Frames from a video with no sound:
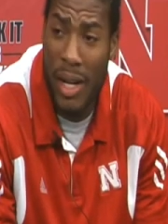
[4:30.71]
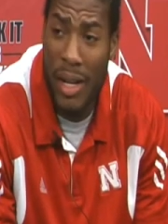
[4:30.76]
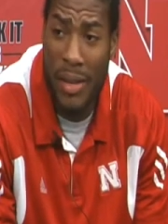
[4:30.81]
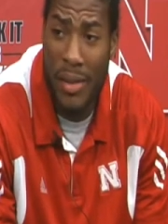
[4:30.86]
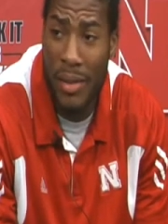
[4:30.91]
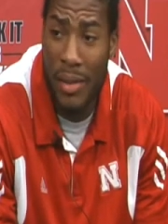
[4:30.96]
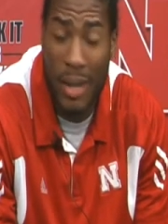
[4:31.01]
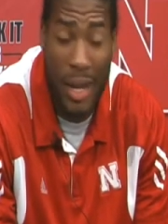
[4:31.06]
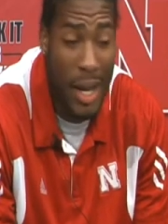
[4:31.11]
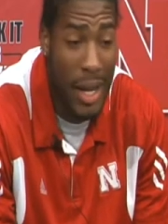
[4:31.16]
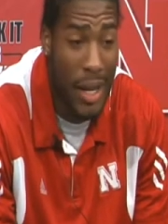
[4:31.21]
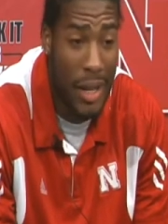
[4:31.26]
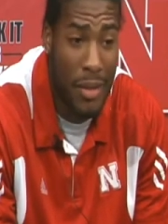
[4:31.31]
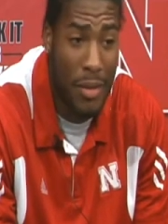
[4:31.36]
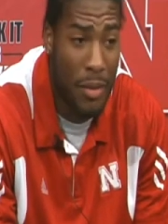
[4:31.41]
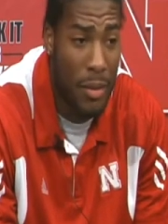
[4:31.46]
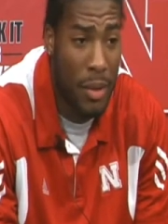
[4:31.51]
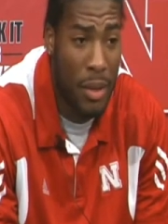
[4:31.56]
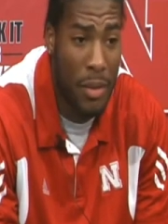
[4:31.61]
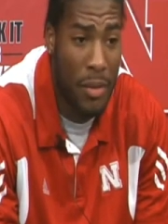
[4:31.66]
I didn't even, I
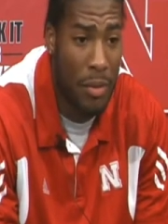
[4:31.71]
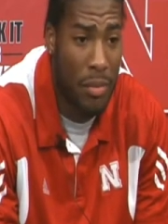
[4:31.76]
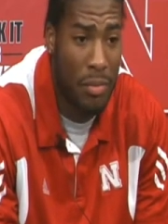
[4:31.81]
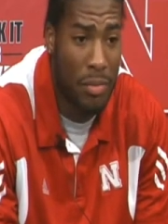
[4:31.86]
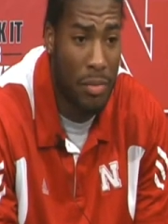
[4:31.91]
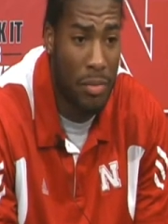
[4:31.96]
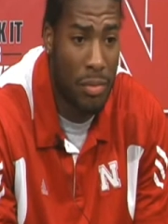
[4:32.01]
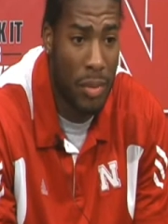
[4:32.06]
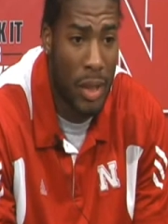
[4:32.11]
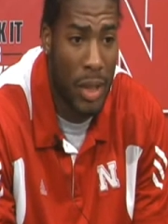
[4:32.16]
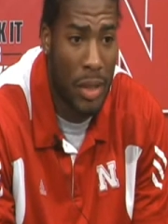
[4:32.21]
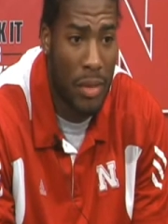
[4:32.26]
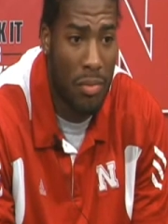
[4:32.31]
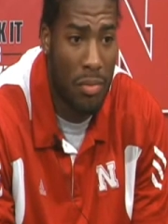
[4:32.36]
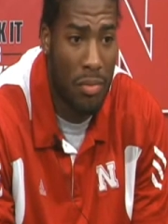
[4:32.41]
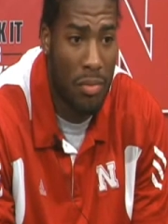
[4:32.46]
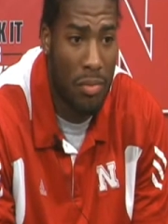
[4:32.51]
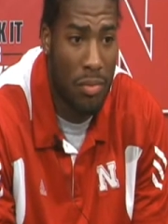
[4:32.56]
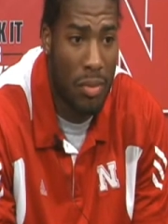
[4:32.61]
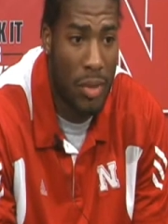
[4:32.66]
even want to really
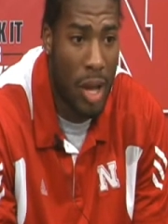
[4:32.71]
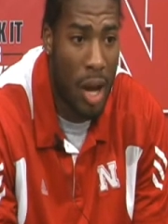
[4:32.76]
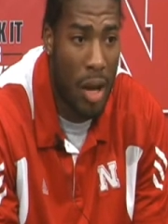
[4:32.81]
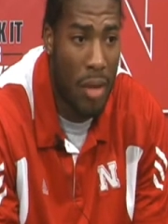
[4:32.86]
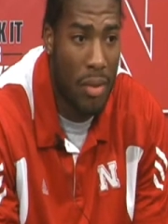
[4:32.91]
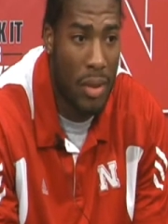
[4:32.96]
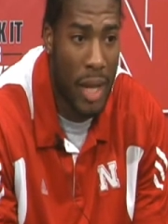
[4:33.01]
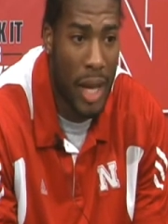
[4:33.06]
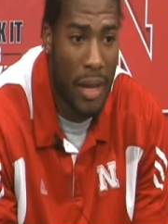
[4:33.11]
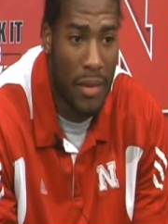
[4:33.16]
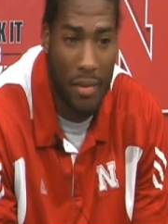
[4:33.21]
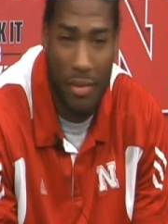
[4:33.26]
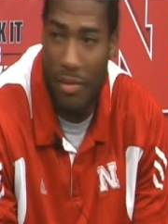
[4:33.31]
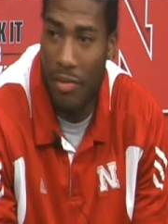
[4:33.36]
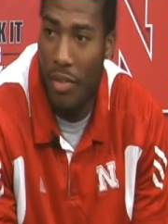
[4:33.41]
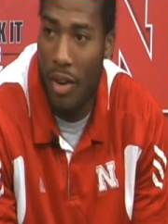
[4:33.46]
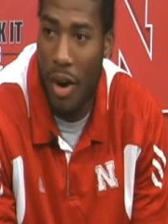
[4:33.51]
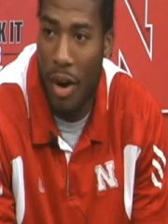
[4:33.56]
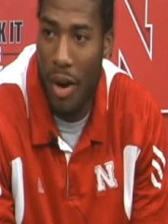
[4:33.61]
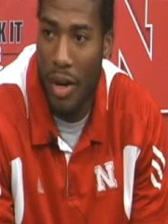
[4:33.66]
thought that
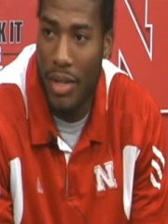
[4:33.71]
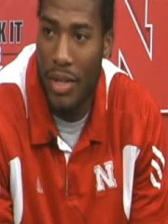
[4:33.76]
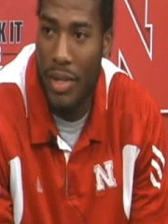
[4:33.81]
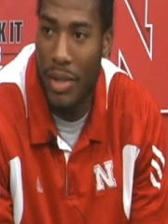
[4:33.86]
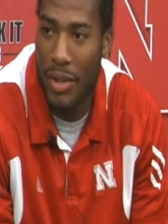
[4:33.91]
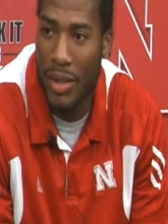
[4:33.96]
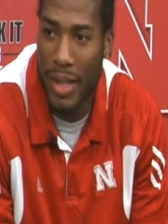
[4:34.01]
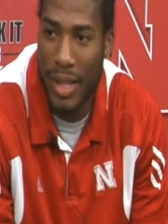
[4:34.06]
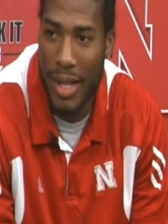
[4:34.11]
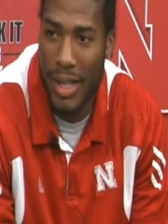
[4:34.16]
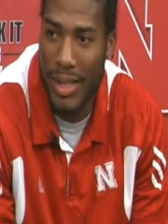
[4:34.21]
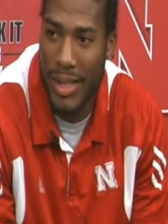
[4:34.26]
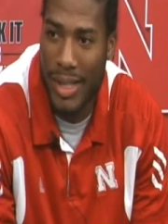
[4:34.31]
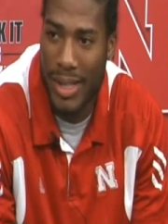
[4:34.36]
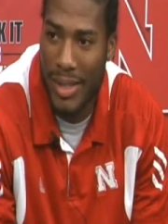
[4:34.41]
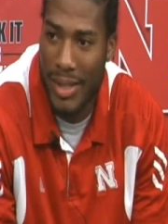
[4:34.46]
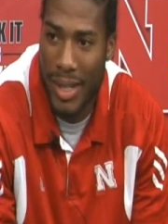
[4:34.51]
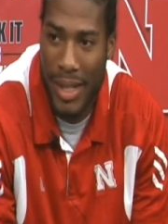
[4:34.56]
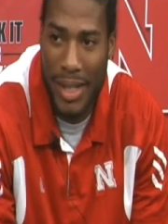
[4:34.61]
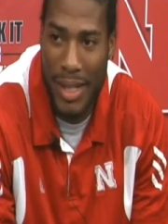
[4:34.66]
far into it like
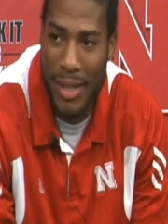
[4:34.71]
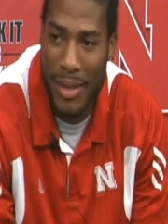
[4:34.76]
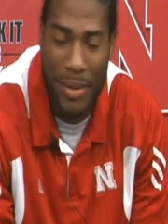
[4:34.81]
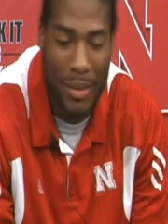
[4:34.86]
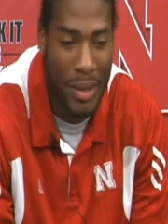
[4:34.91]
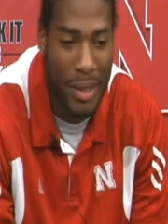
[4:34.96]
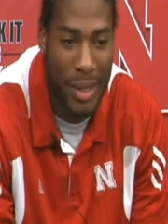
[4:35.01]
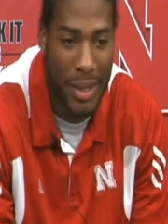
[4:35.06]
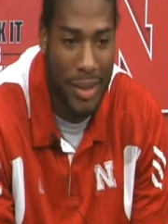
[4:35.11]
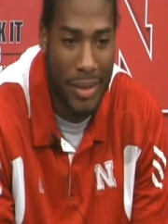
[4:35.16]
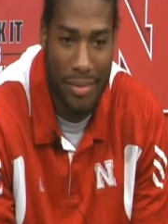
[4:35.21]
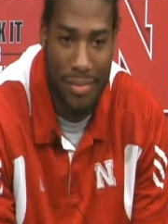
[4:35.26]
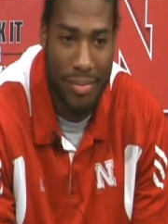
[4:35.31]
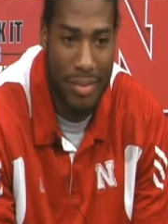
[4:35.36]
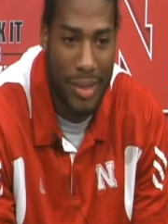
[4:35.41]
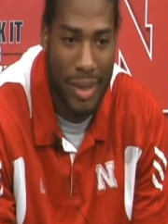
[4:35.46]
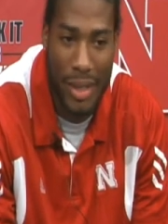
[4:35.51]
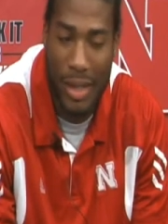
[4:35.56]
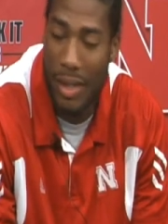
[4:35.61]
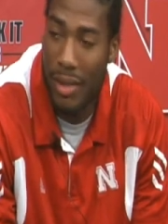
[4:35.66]
that, so I didn't really,
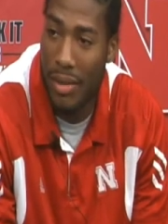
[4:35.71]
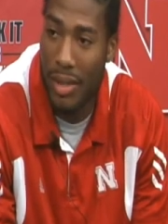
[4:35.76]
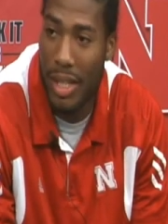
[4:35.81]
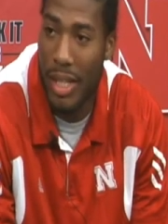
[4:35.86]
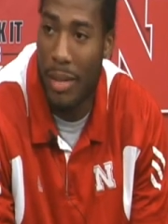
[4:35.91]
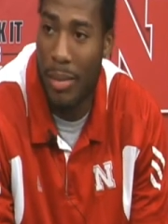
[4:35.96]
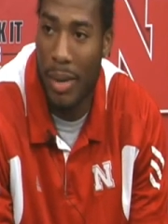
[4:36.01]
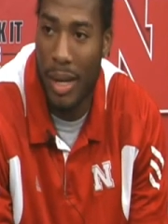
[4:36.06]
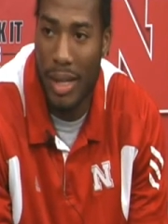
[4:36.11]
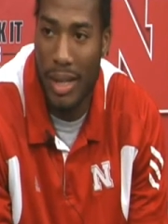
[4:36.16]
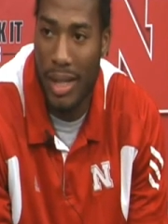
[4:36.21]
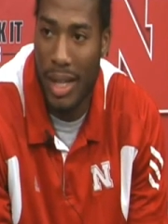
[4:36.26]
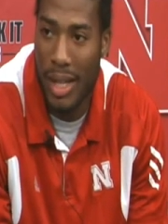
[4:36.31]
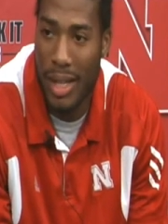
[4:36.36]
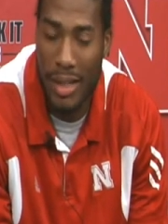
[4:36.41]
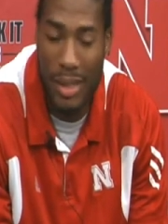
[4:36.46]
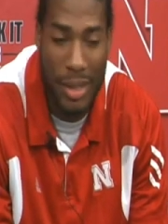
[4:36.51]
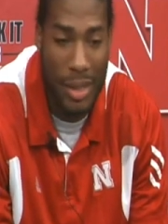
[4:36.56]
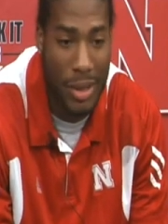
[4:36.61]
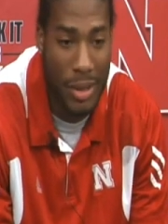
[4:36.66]
you know, think about
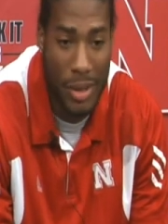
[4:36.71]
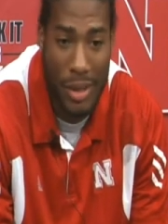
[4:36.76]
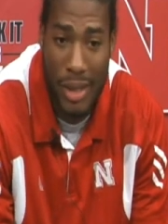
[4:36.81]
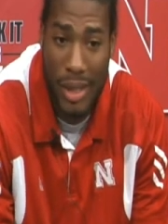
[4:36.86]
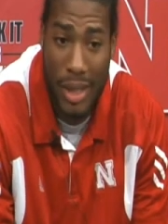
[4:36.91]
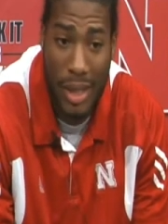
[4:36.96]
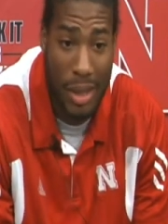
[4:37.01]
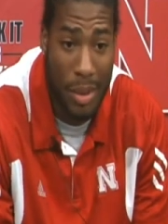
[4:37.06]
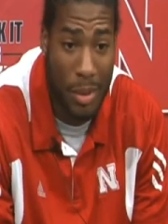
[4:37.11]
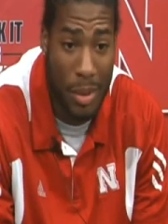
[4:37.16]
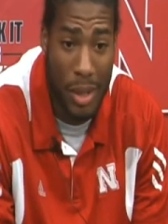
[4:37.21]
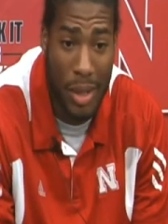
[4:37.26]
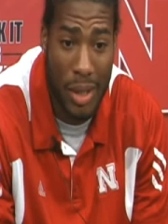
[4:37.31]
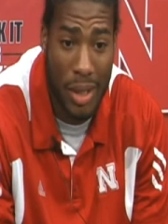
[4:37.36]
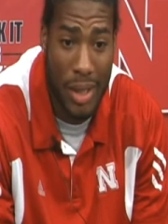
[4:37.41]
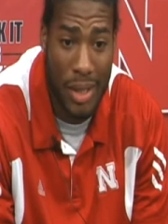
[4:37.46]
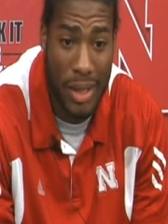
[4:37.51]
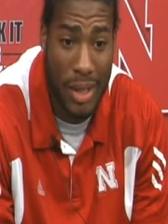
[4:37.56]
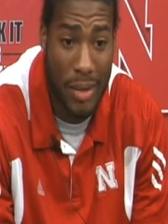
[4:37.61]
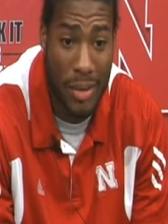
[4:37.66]
that. So, I mean,
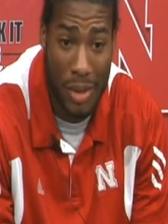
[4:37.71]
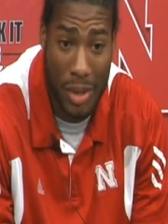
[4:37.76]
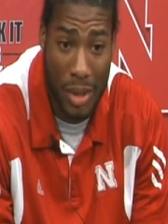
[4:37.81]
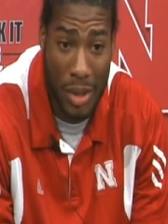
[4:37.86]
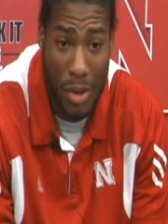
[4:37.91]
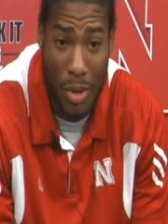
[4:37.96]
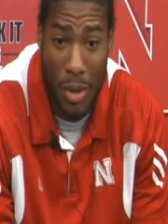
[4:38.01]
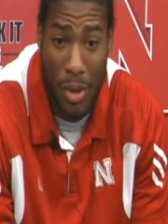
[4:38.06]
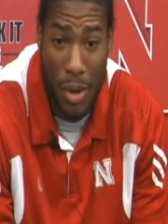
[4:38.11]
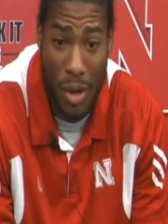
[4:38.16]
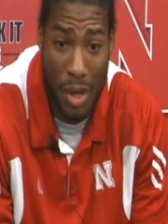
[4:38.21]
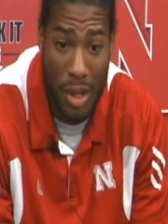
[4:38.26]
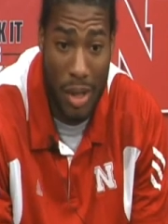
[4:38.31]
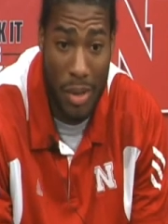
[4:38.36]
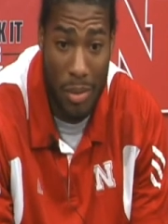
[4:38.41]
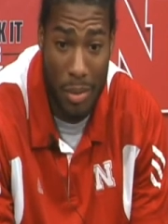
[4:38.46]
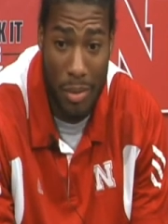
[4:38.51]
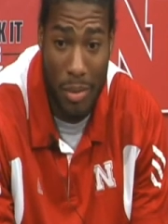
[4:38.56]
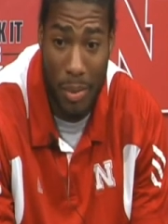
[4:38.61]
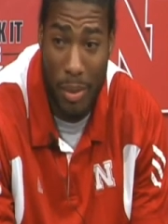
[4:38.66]
like I said, we're just gonna go in
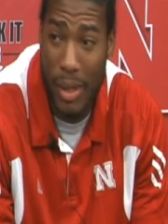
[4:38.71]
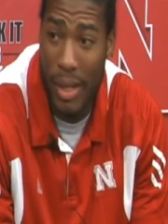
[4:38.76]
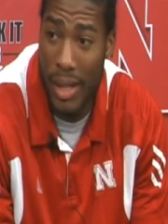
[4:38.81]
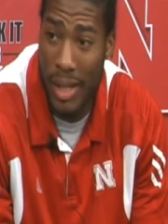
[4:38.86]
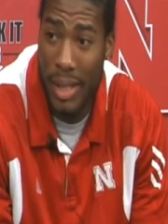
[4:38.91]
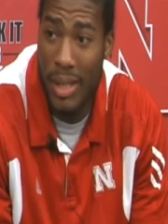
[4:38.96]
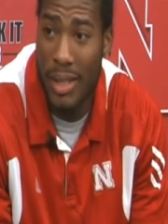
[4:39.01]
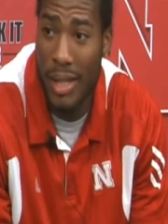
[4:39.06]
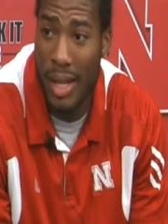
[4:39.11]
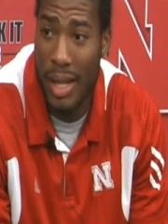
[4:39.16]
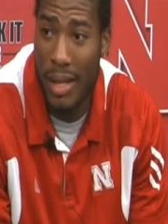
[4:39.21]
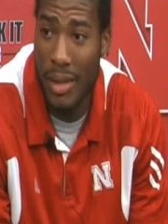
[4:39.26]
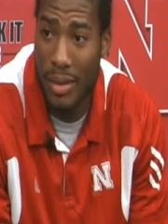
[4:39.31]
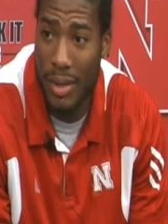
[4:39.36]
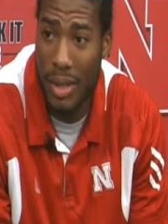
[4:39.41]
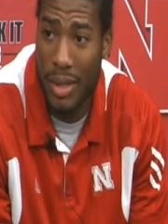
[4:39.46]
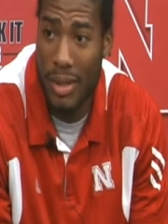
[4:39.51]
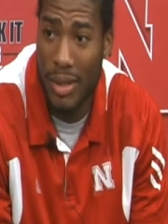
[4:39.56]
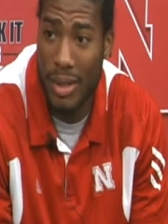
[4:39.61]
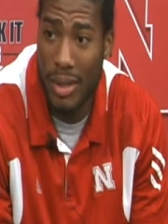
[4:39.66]
and, and play this game.
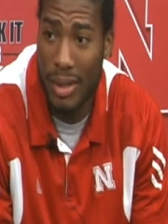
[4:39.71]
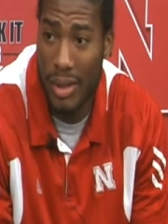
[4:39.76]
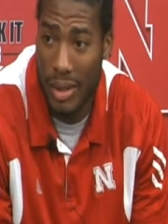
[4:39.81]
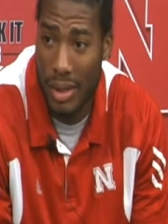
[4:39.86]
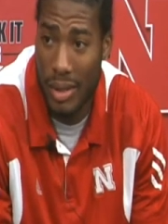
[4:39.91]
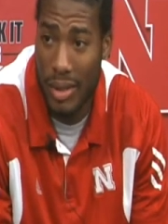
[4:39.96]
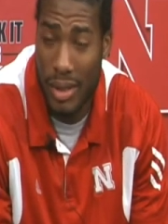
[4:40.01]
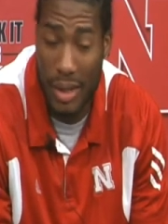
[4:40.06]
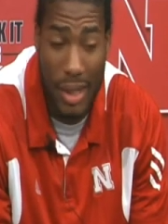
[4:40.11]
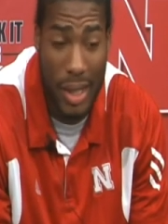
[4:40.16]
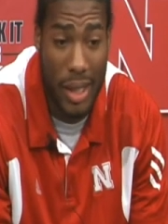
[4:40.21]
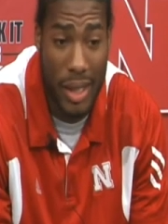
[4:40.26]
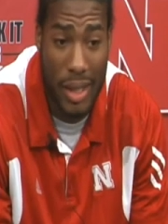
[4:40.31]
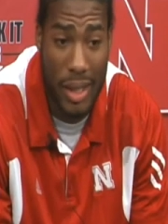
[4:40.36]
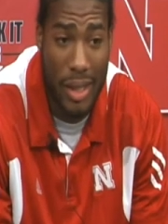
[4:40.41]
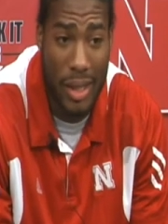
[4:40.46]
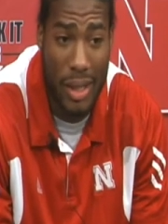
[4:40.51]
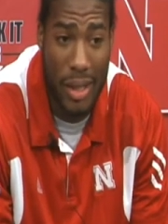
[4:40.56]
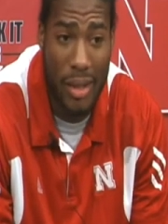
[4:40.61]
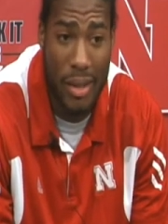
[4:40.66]
So, just like
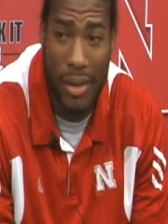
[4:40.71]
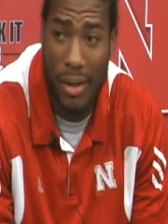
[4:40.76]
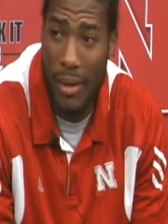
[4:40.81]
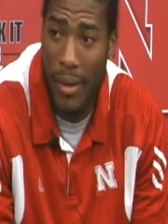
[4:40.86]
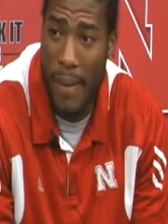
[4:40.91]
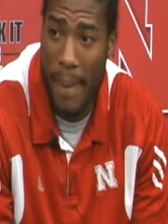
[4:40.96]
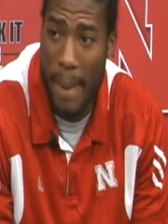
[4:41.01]
any other.